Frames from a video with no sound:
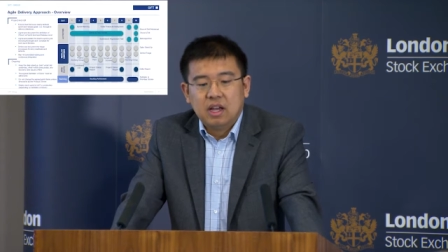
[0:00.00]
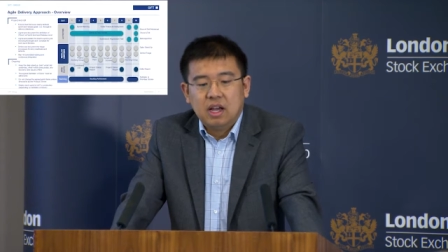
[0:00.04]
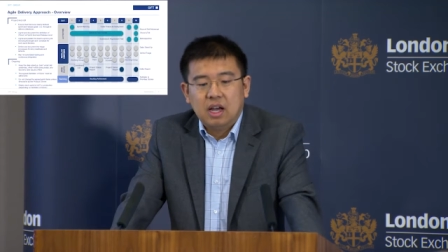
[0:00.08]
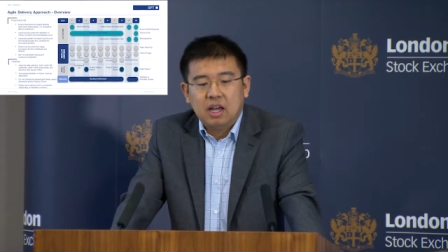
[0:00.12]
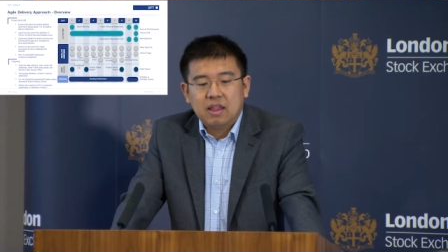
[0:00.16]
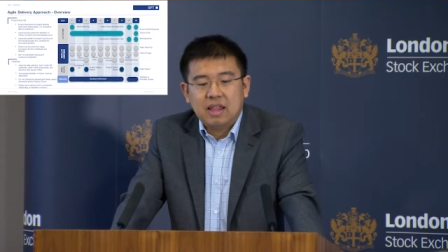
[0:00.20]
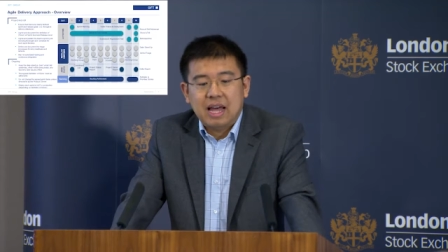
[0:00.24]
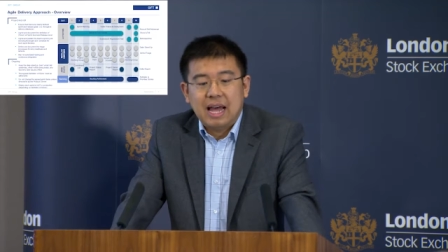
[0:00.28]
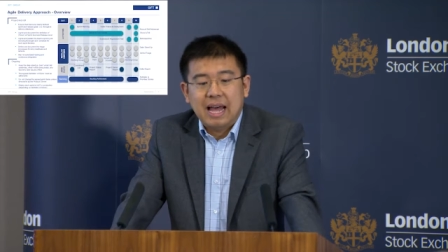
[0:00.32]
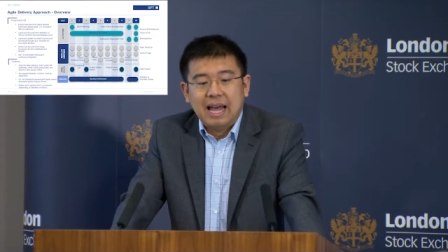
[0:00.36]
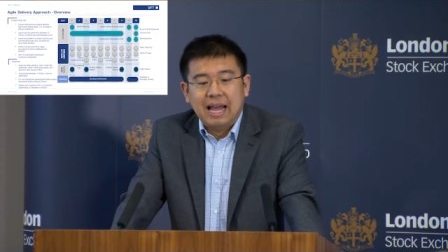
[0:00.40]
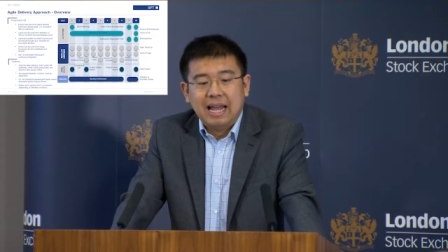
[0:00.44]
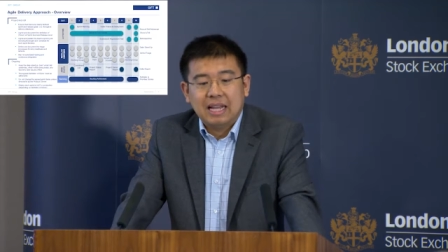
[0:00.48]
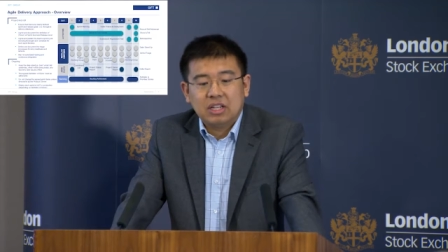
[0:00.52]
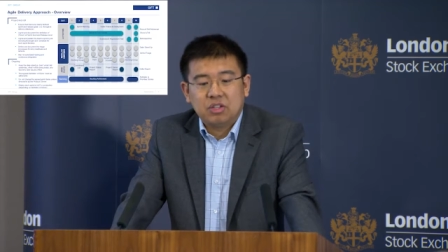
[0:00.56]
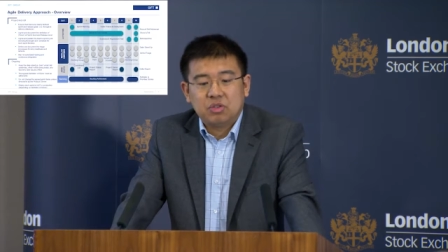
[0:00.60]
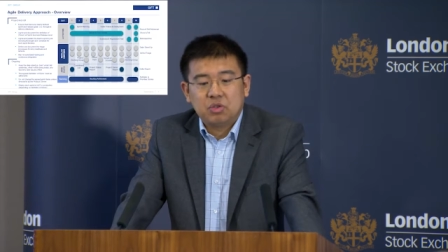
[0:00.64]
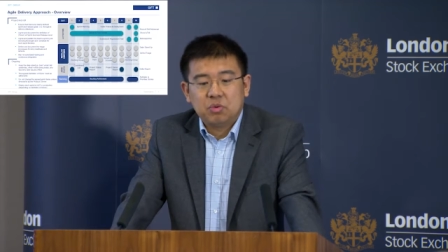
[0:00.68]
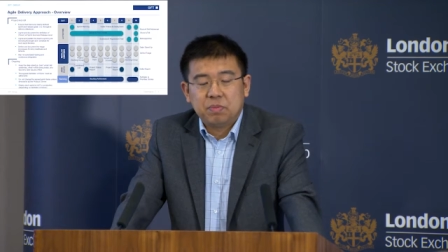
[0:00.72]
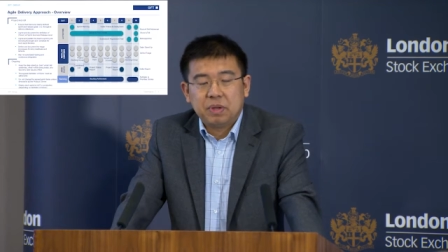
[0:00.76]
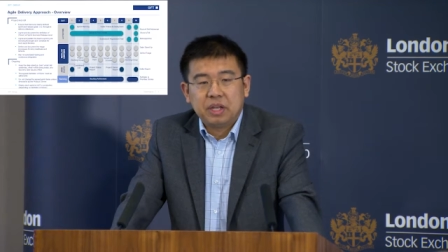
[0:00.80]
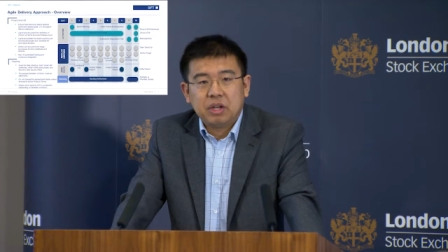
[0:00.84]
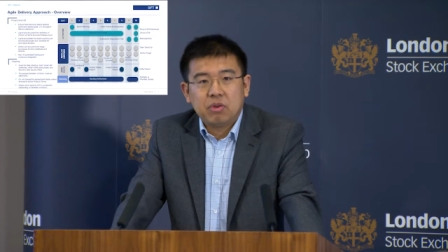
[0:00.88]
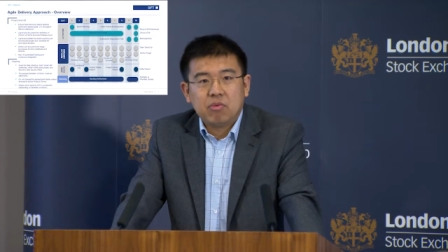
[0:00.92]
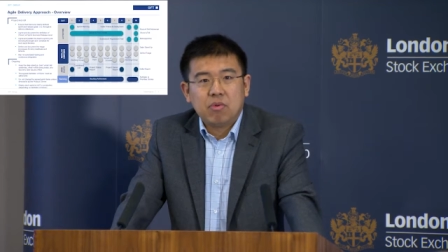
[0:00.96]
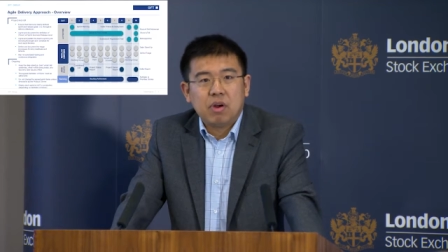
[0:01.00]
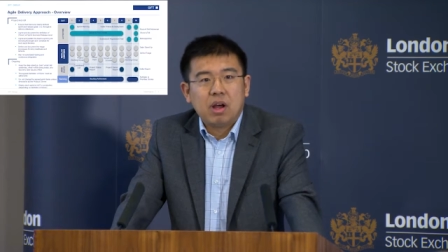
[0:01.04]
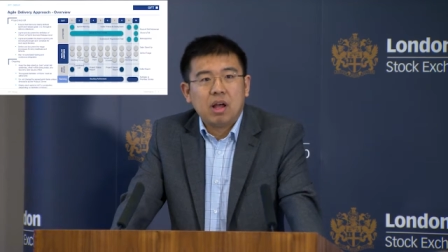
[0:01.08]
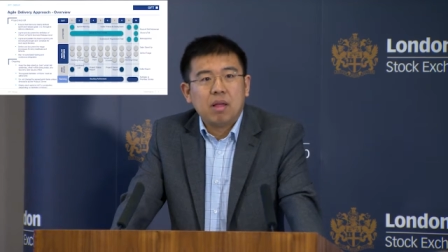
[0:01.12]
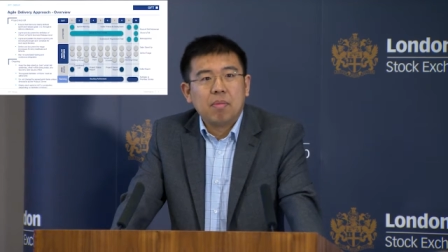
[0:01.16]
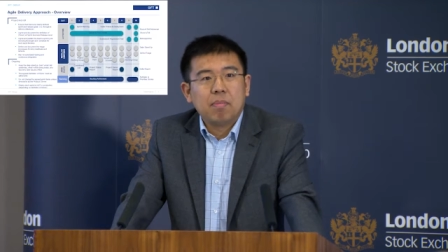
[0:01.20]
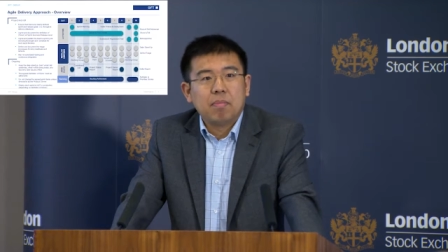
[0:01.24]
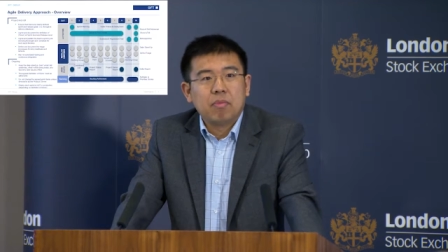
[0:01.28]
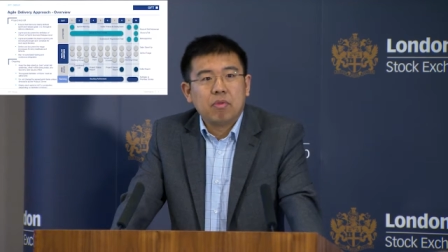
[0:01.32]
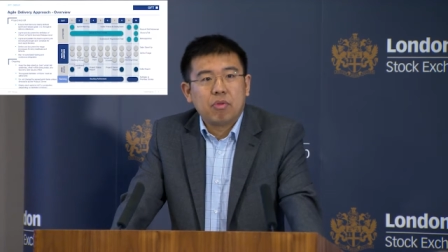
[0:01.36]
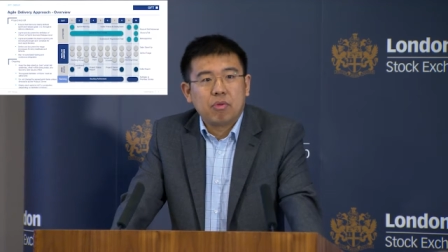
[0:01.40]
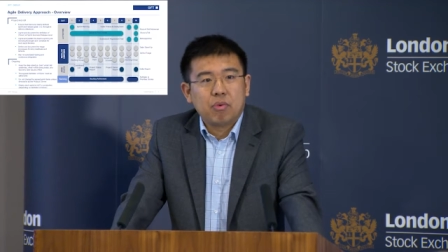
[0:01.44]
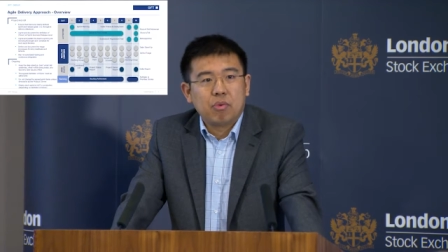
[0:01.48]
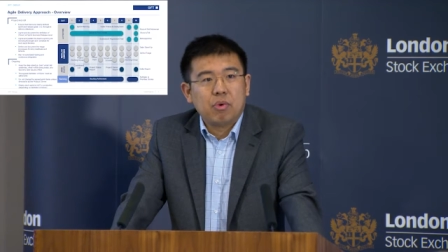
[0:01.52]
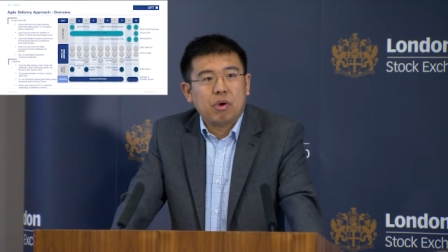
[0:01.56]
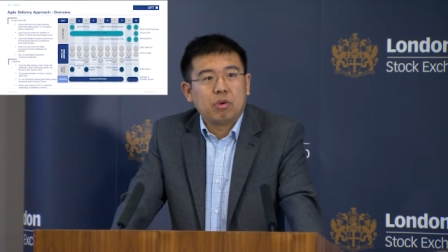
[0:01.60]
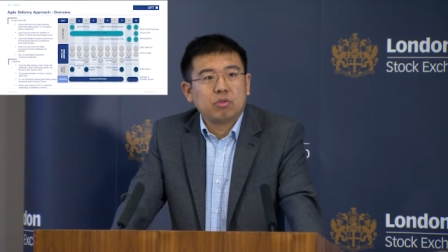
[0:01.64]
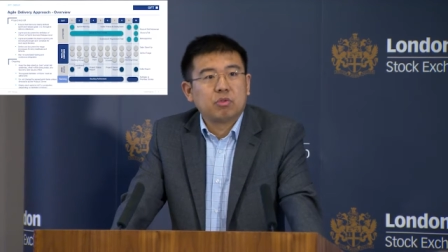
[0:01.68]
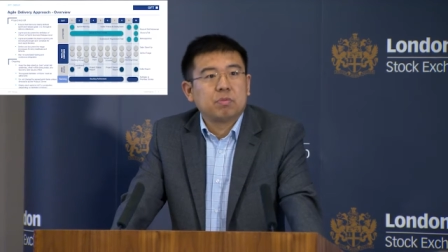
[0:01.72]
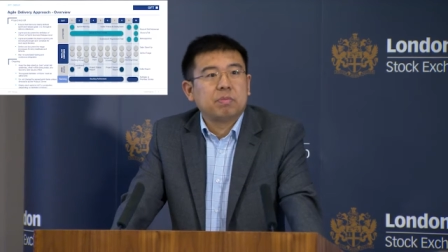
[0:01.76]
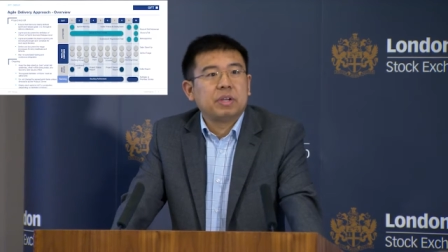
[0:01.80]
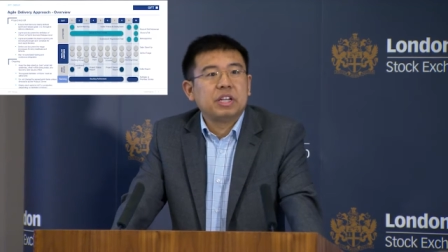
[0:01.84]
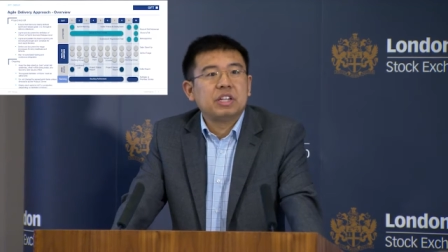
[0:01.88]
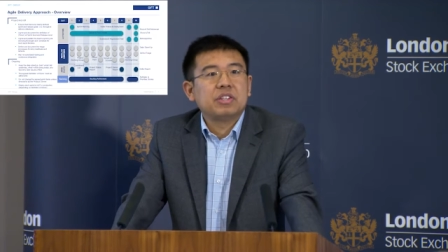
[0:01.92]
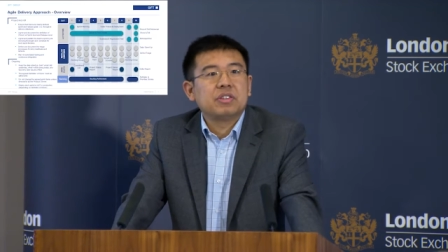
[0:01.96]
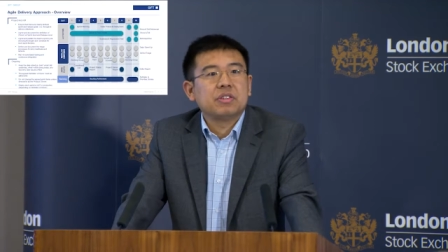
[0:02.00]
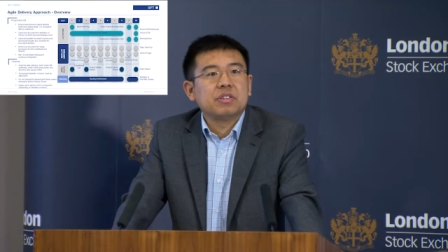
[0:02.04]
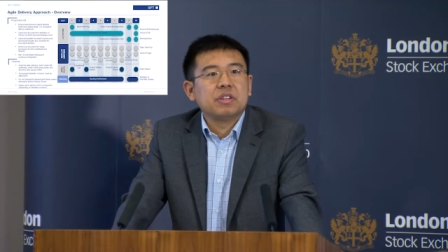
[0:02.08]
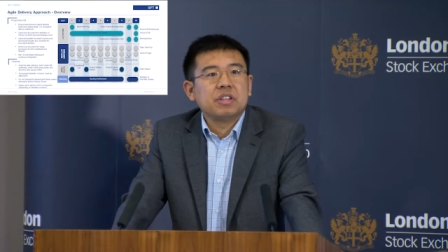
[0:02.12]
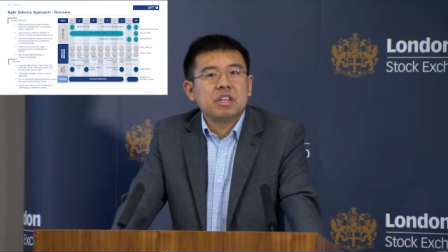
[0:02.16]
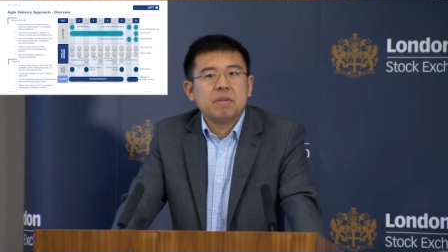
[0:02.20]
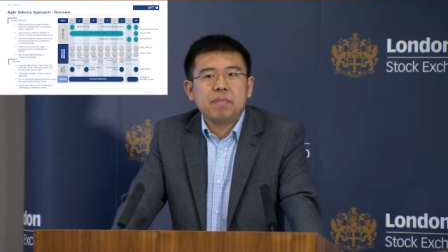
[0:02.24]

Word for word: And that has to be run through automation.